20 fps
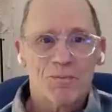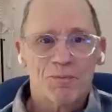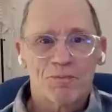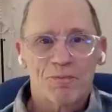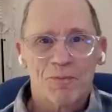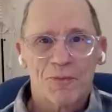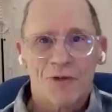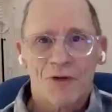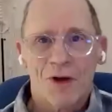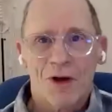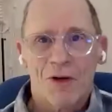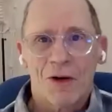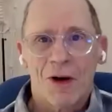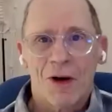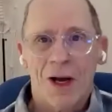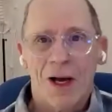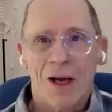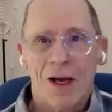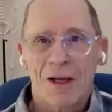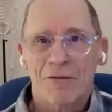so
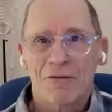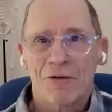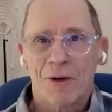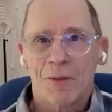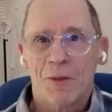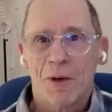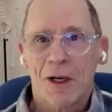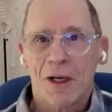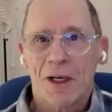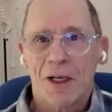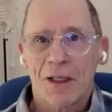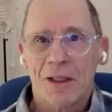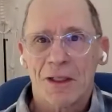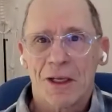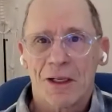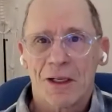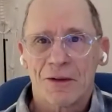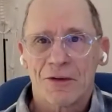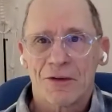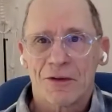hi, everybody.
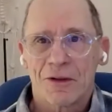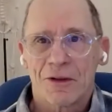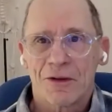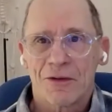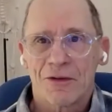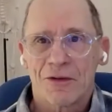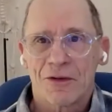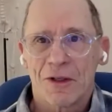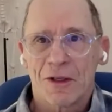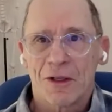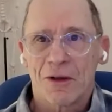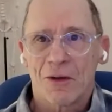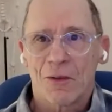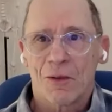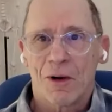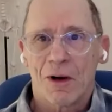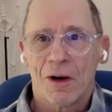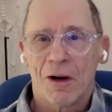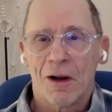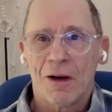Nice to see you
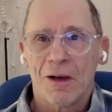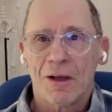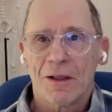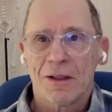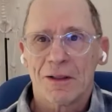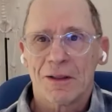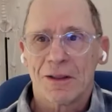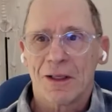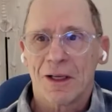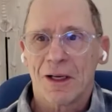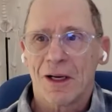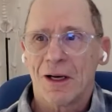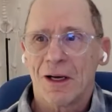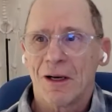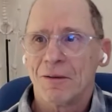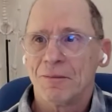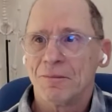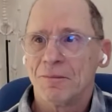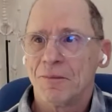all. I've